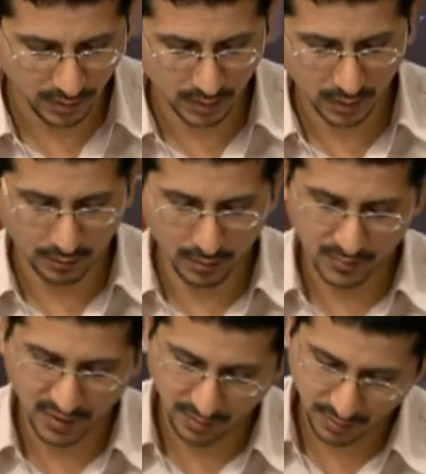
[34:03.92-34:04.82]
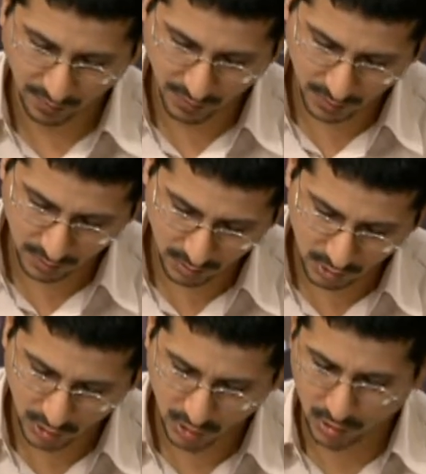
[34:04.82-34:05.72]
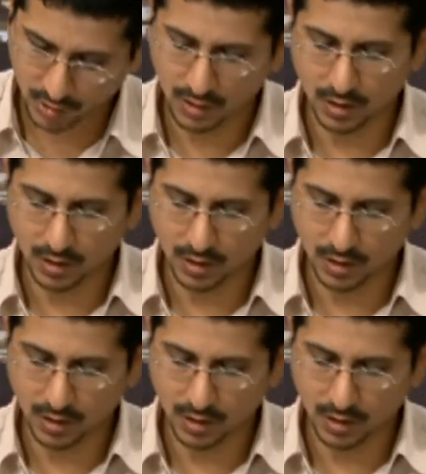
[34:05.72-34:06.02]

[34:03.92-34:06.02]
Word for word: for the general middle line and you're widening it.